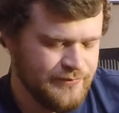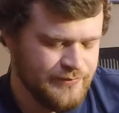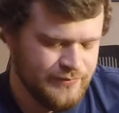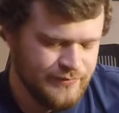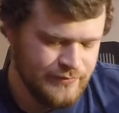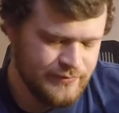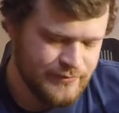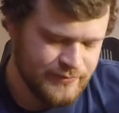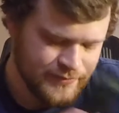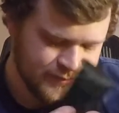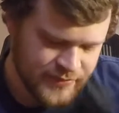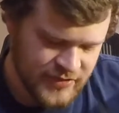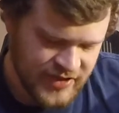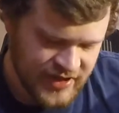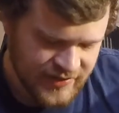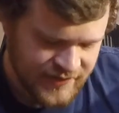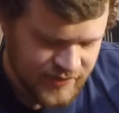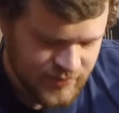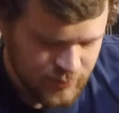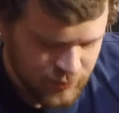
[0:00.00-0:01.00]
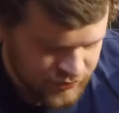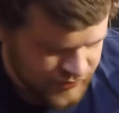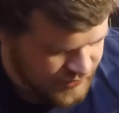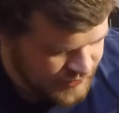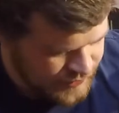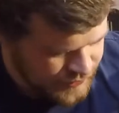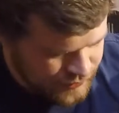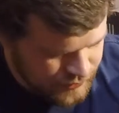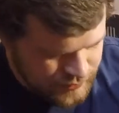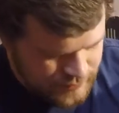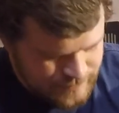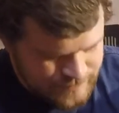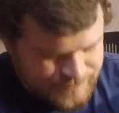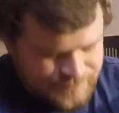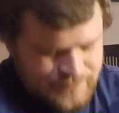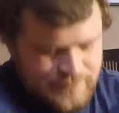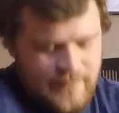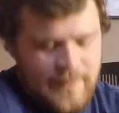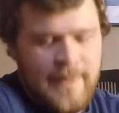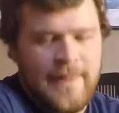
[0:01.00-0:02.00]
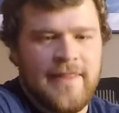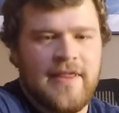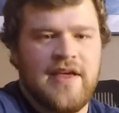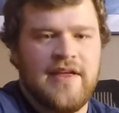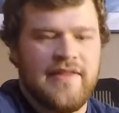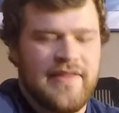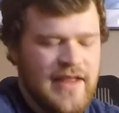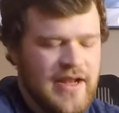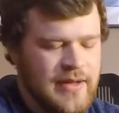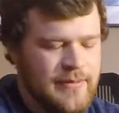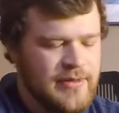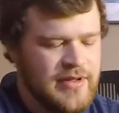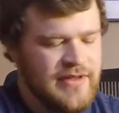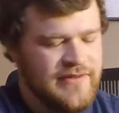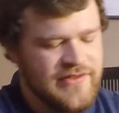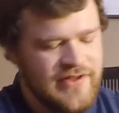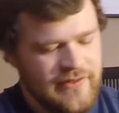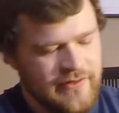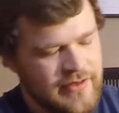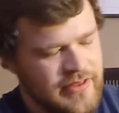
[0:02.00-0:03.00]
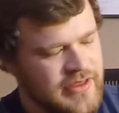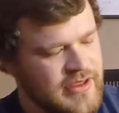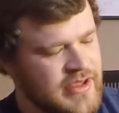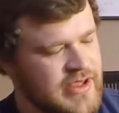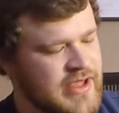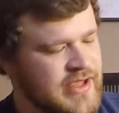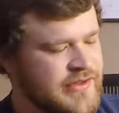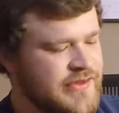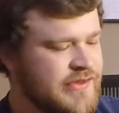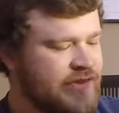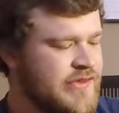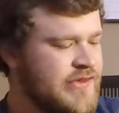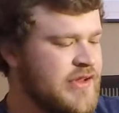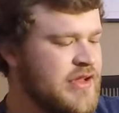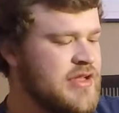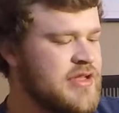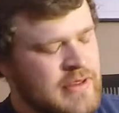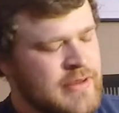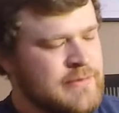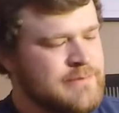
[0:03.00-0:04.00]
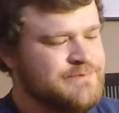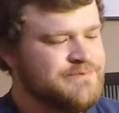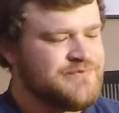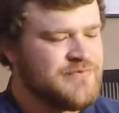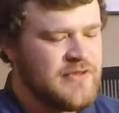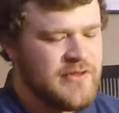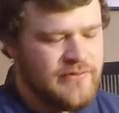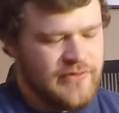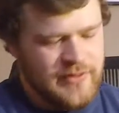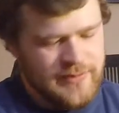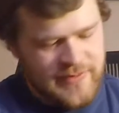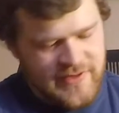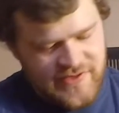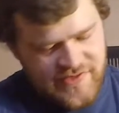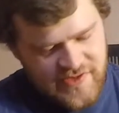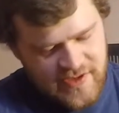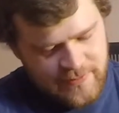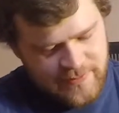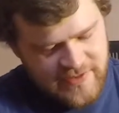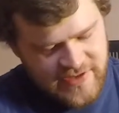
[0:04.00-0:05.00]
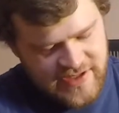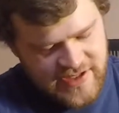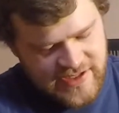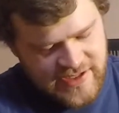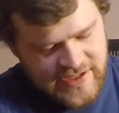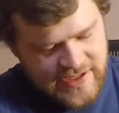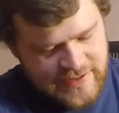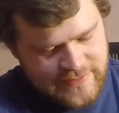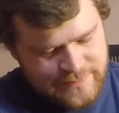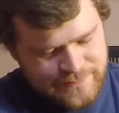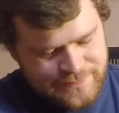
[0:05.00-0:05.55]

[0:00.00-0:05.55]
But that's the multi-tool. That I believe is everything. Yes. Flip this up to get in.